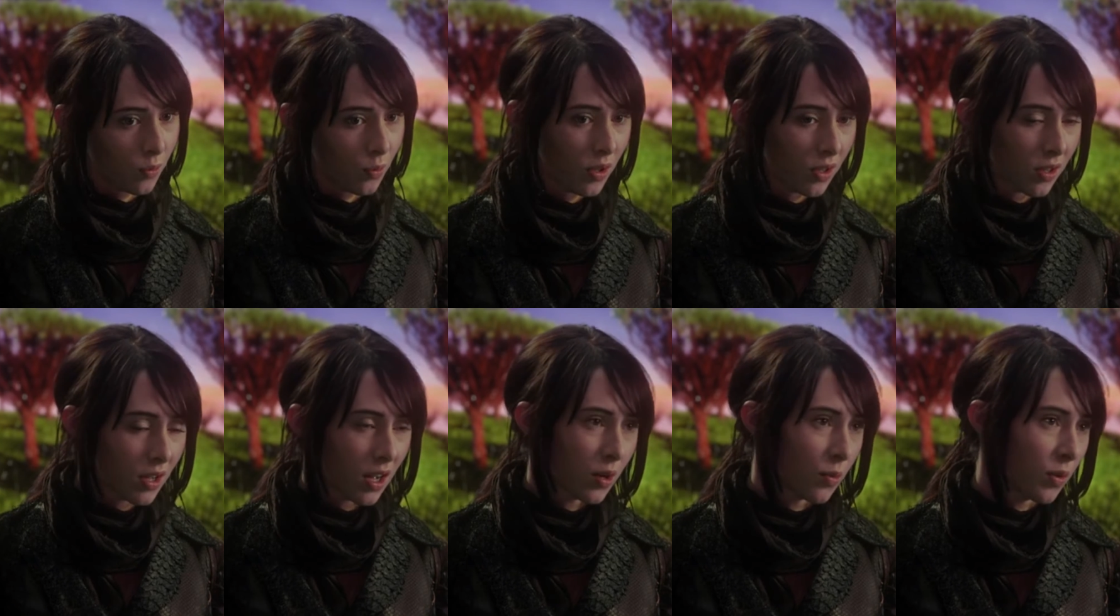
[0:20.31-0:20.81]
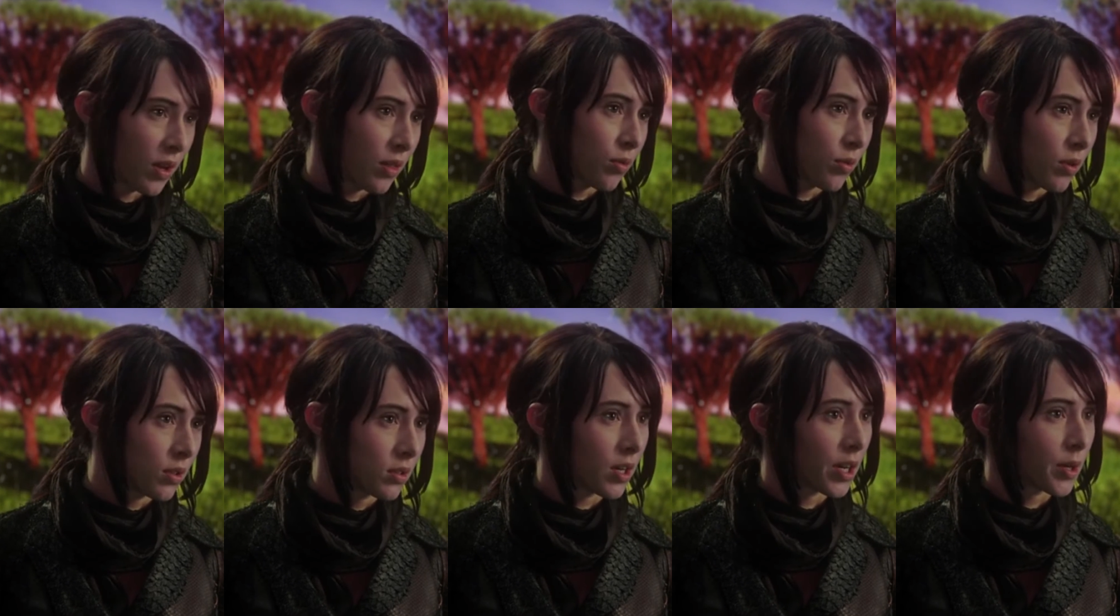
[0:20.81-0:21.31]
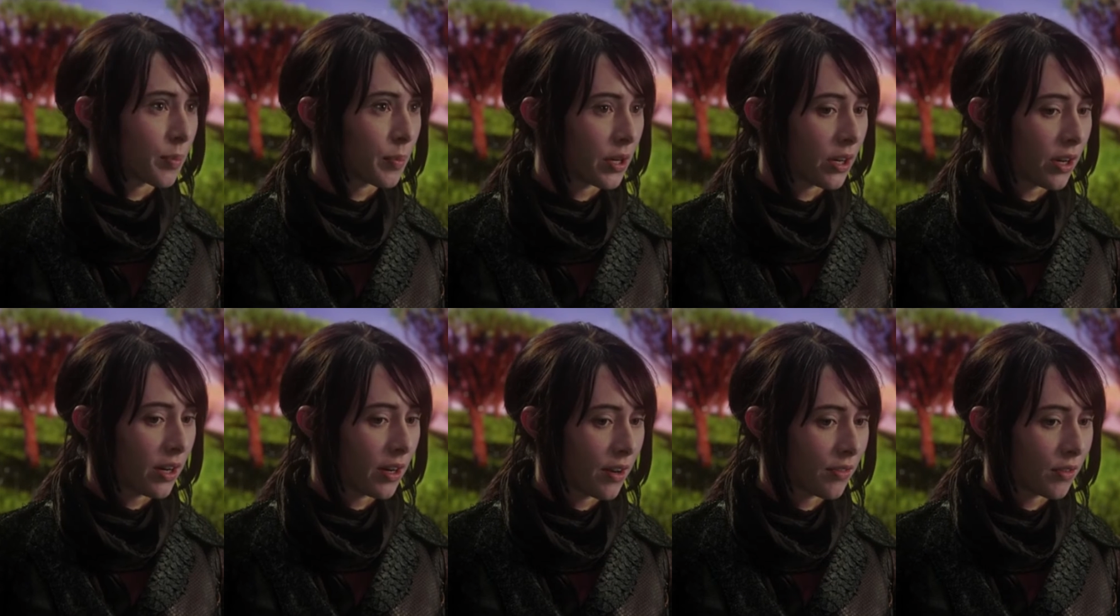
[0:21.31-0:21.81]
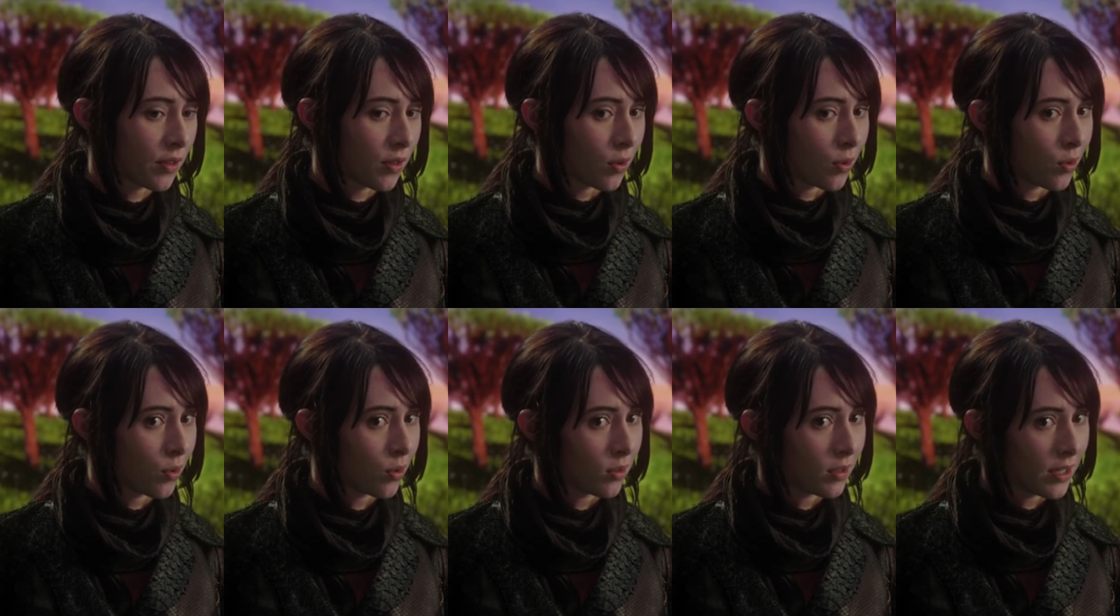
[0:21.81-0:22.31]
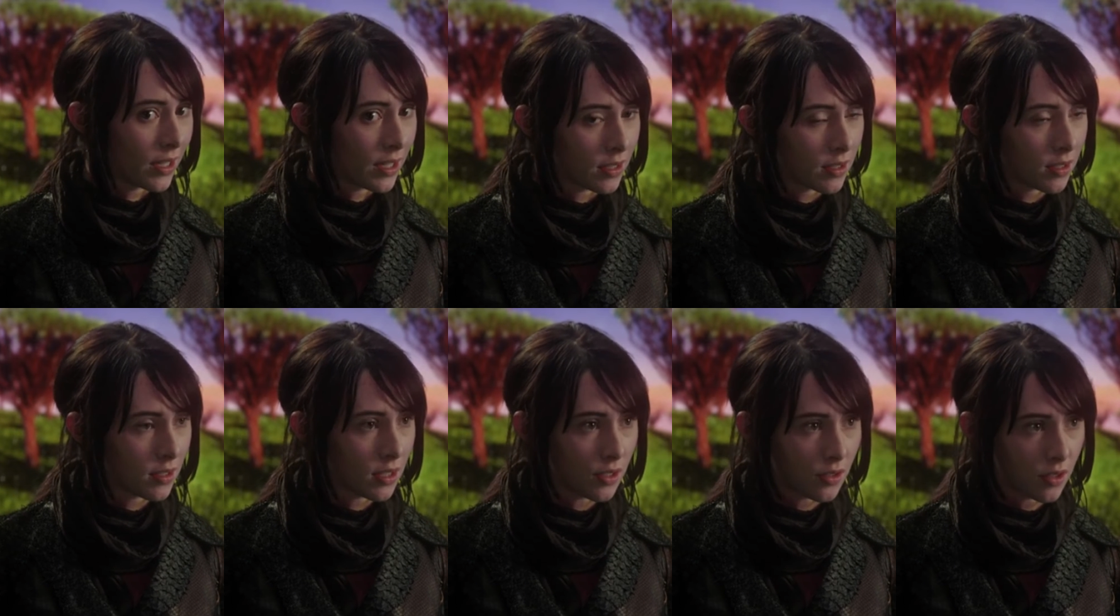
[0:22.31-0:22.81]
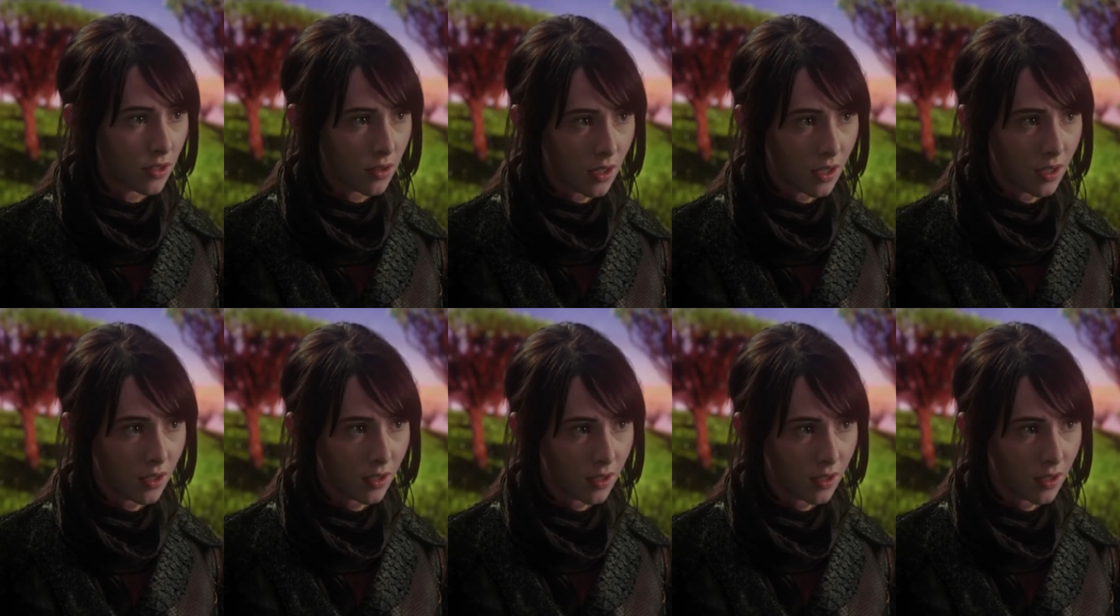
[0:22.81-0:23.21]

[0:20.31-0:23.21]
Will kind of went through a dark period after the whole Anastasia